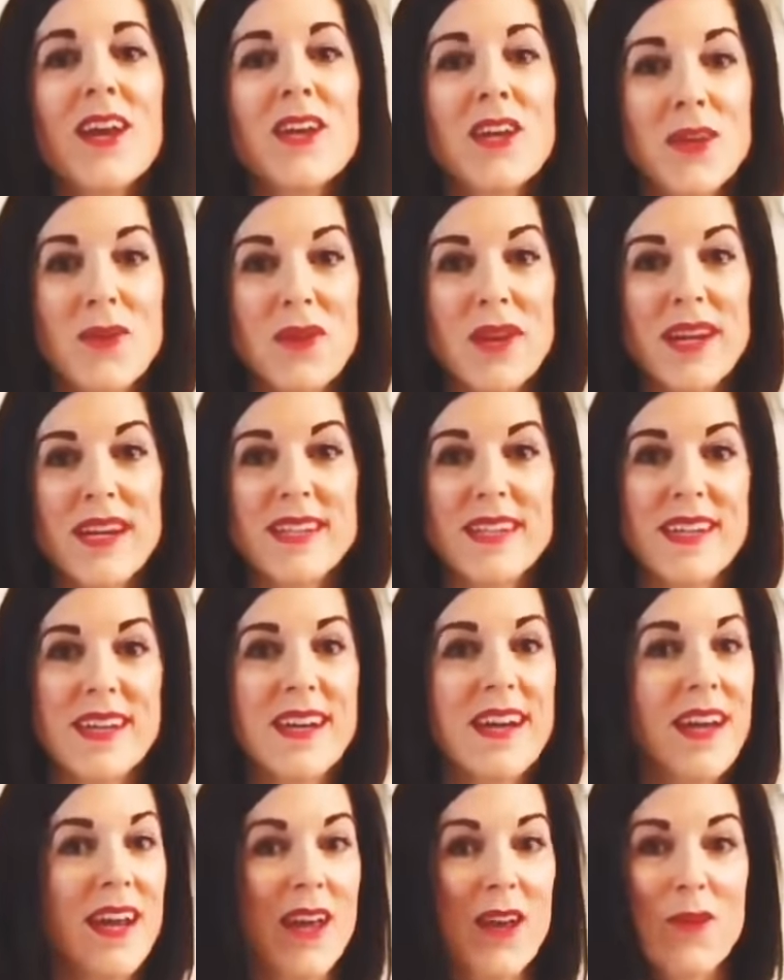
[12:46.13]
You need
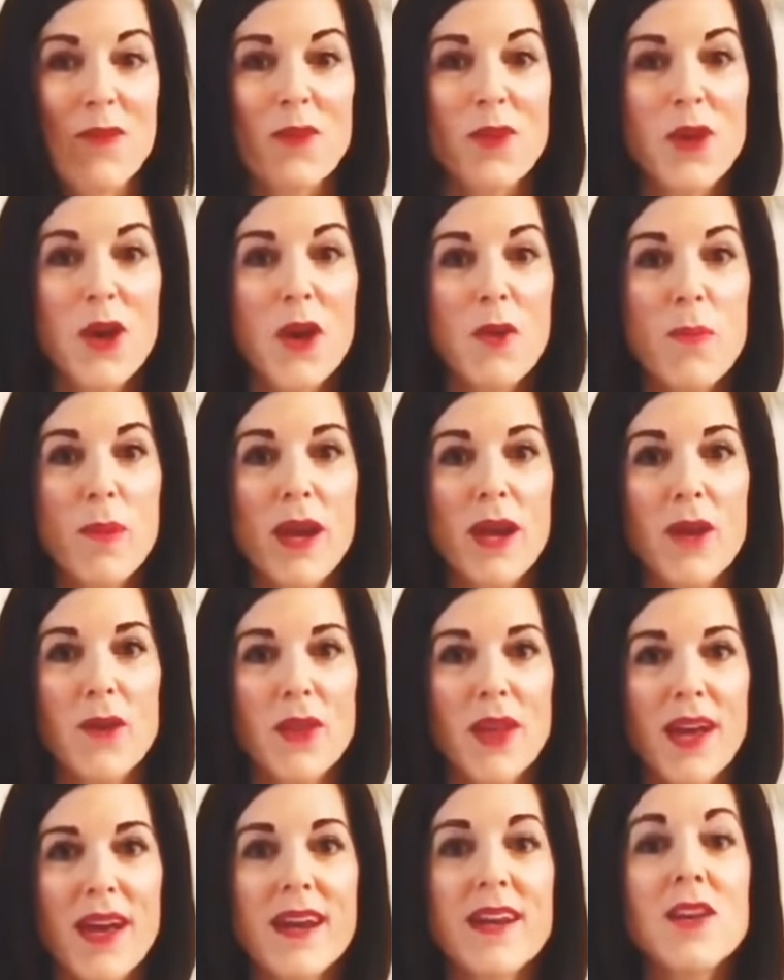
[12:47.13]
it. If you go below
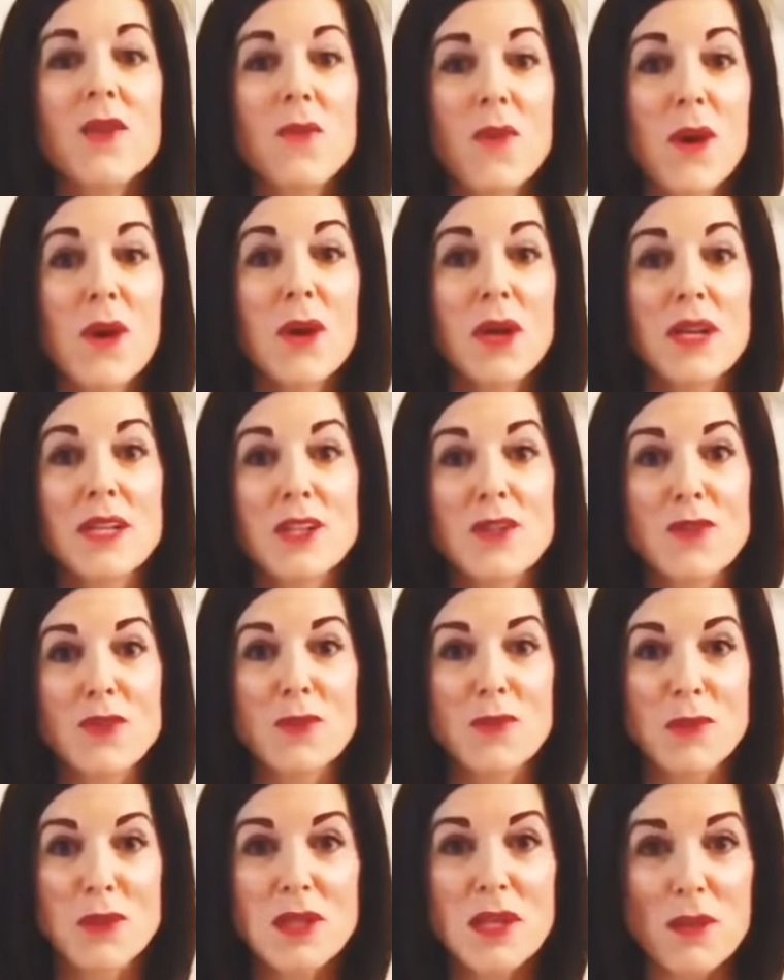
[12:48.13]
that, you are going to
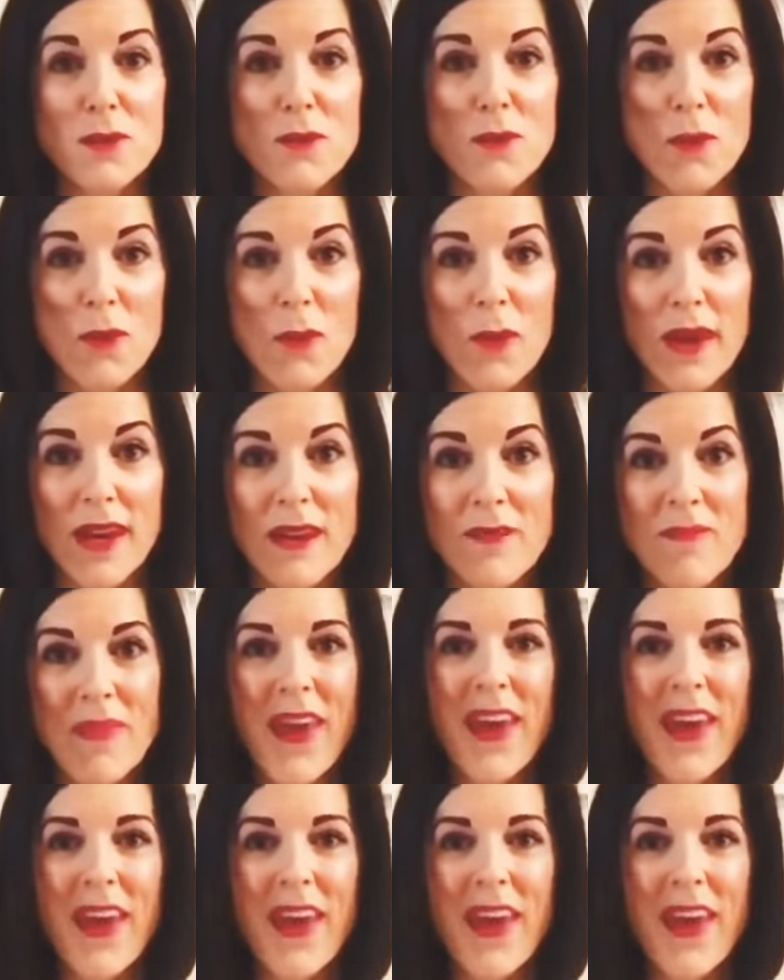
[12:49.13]
struggle to go for a wee.